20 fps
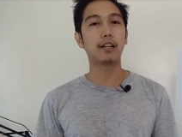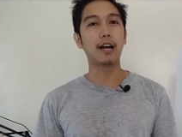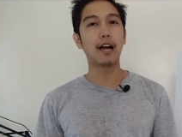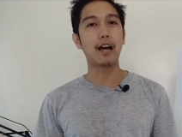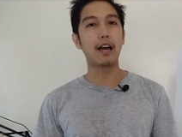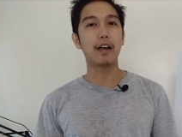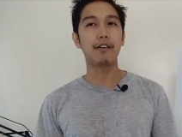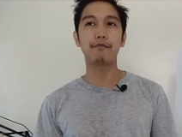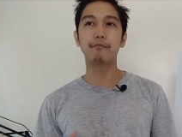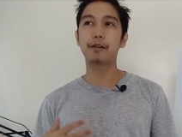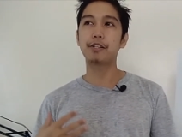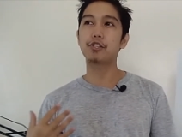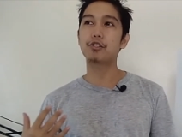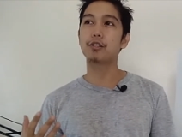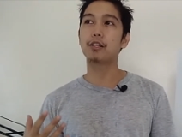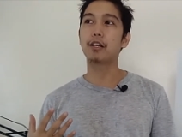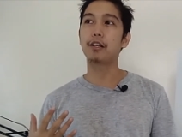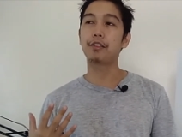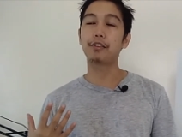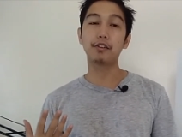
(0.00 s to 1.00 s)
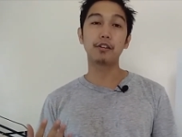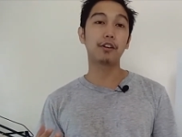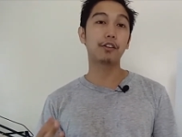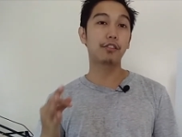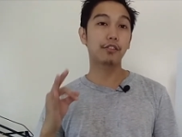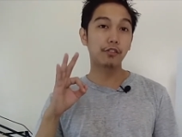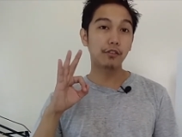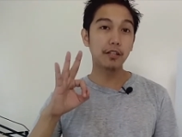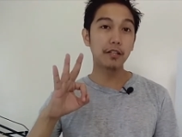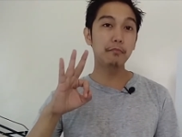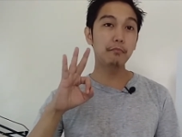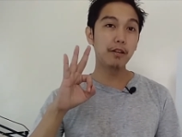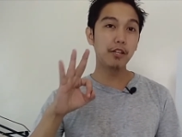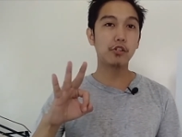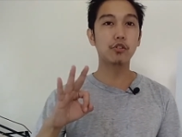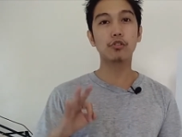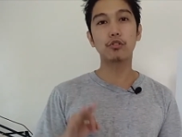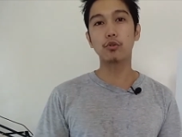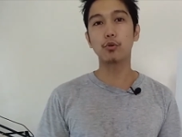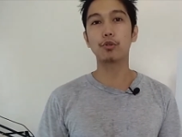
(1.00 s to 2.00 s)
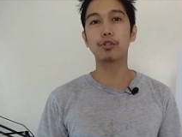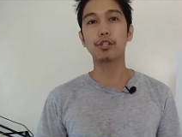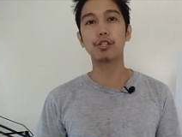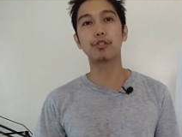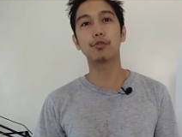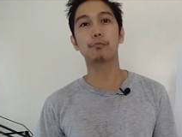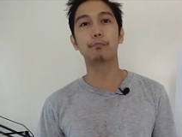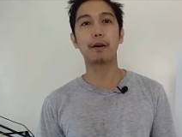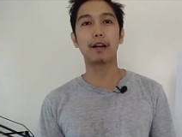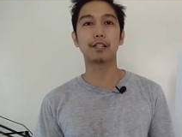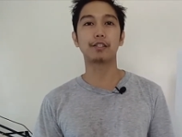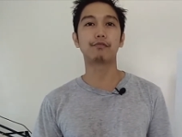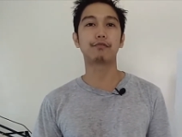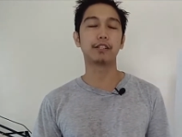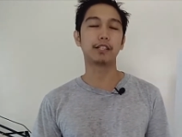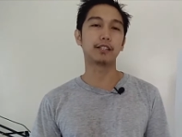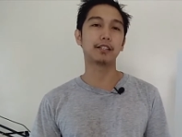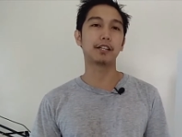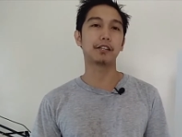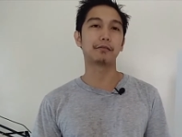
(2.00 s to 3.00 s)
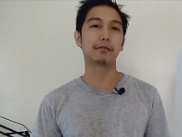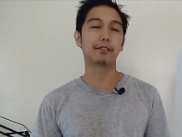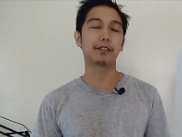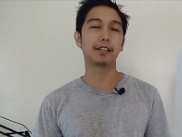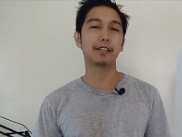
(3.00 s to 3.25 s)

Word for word: uh, I've mentioned that there are three major sources of passive income.